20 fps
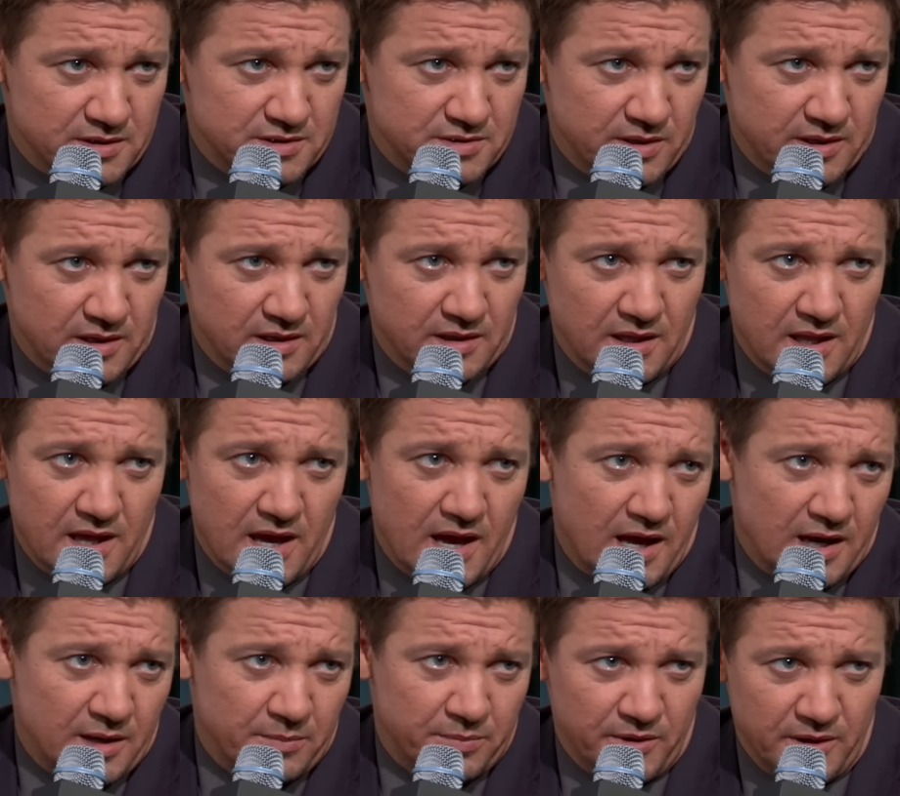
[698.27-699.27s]
So I had a
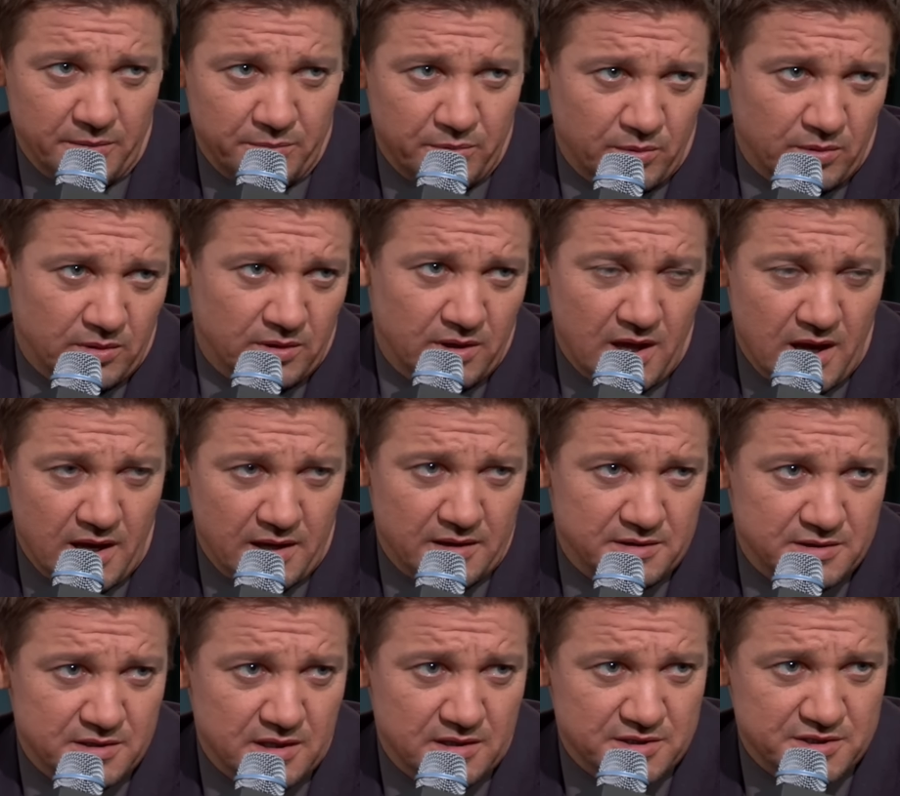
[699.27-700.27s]
lot of people, a lot
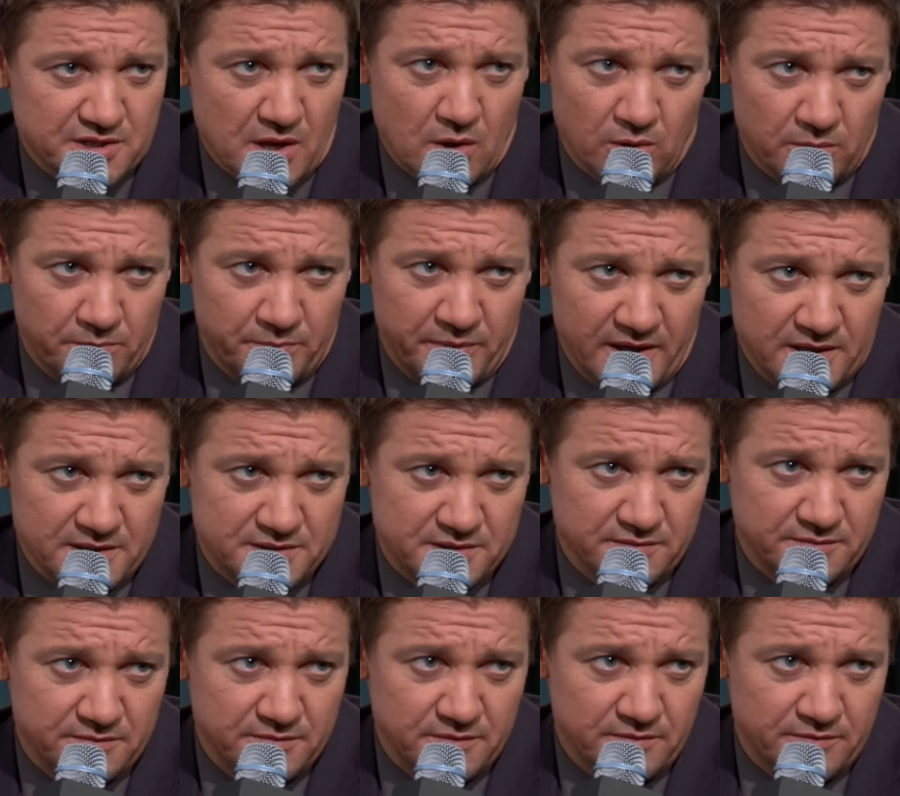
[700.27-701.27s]
of a solid base
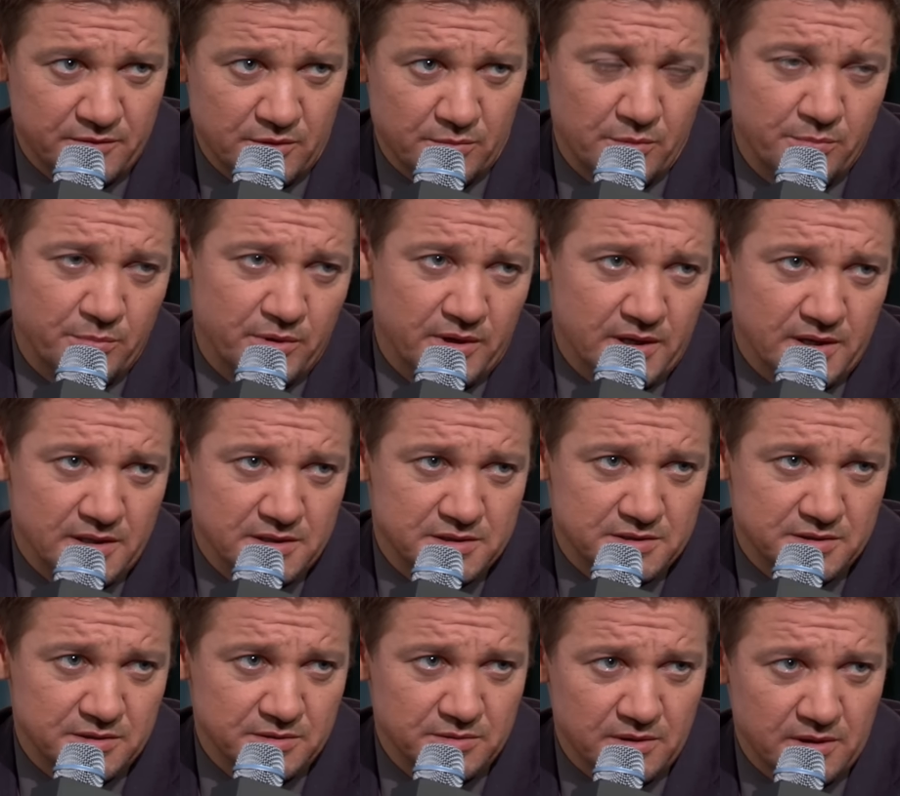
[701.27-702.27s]
of, of human beings
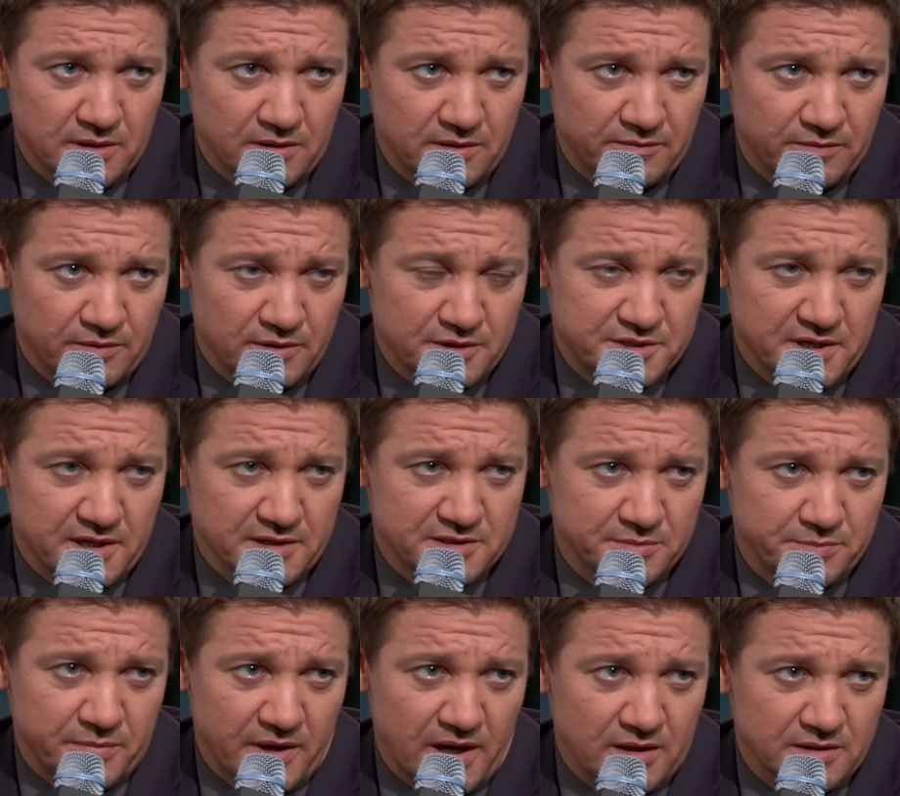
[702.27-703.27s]
to uh, for checks
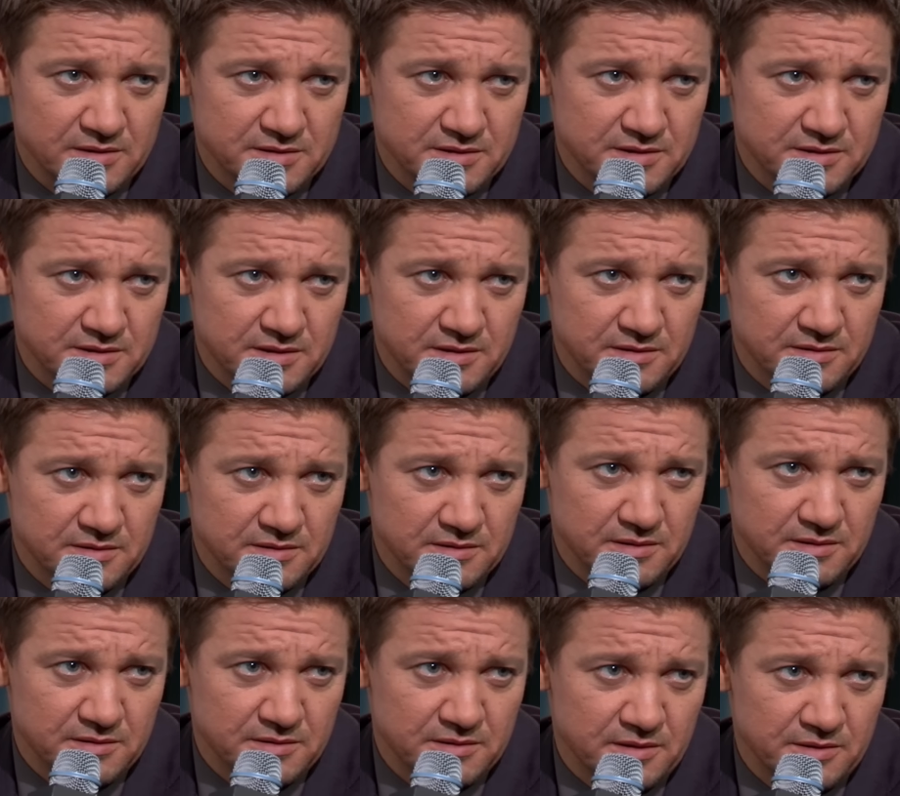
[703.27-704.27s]
and balances on,
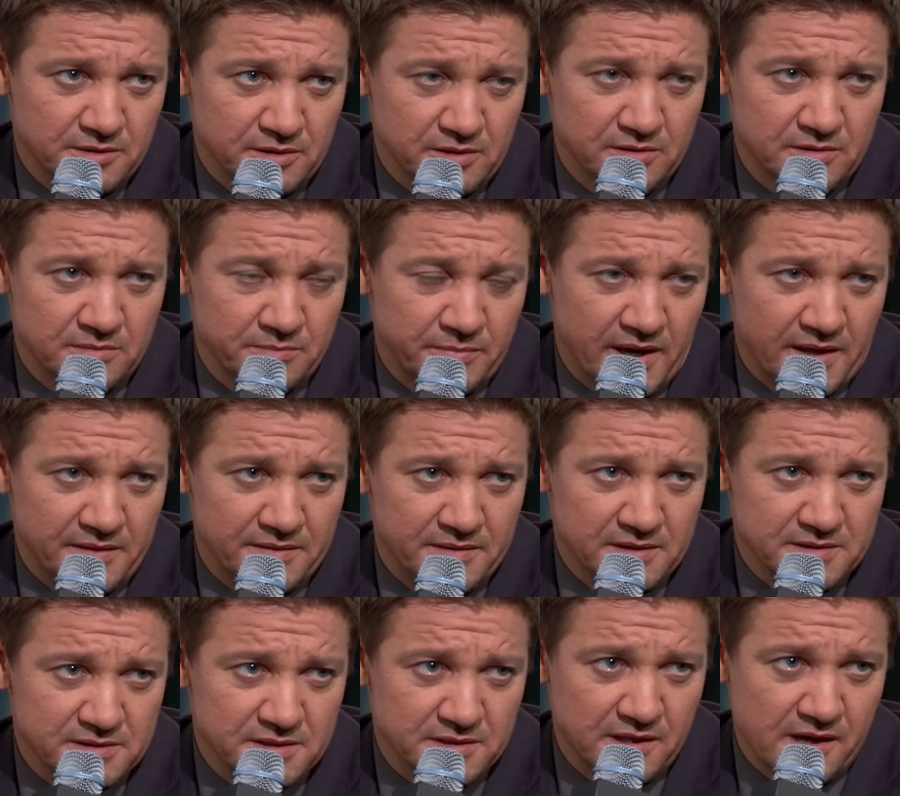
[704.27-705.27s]
on on the good and bad
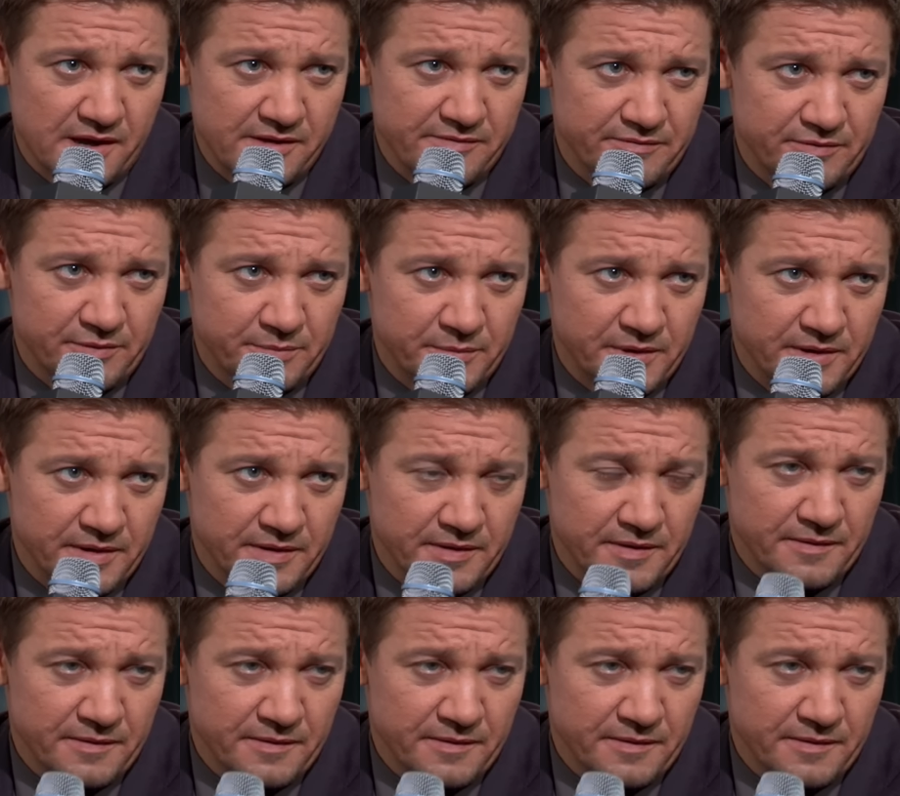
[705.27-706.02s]
things in life for me